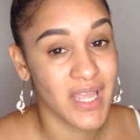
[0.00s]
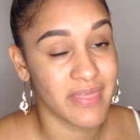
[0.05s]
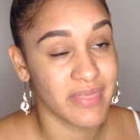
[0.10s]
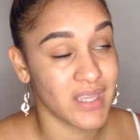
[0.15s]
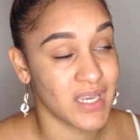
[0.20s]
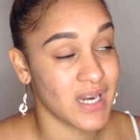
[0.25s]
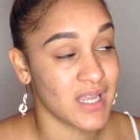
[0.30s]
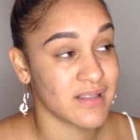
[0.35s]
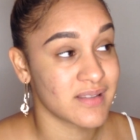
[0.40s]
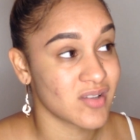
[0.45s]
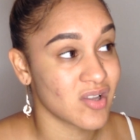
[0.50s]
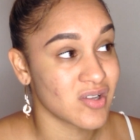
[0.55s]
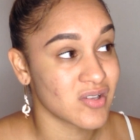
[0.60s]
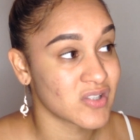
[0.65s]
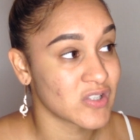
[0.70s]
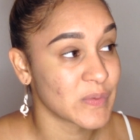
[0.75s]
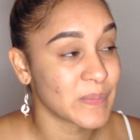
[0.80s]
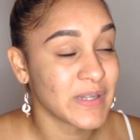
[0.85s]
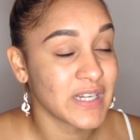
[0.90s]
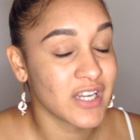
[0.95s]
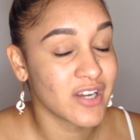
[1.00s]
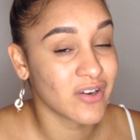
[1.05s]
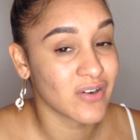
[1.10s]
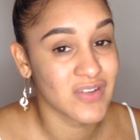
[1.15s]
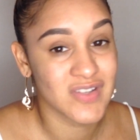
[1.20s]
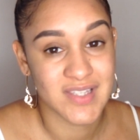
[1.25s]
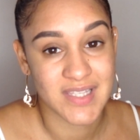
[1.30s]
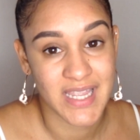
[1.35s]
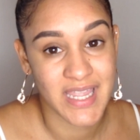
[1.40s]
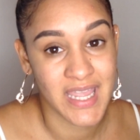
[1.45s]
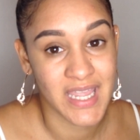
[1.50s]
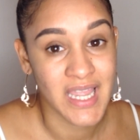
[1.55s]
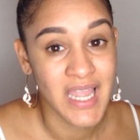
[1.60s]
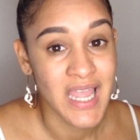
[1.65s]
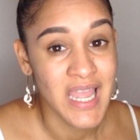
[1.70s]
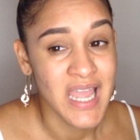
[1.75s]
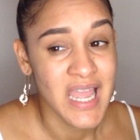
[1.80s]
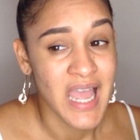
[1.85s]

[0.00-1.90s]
and then I saw so many girls saying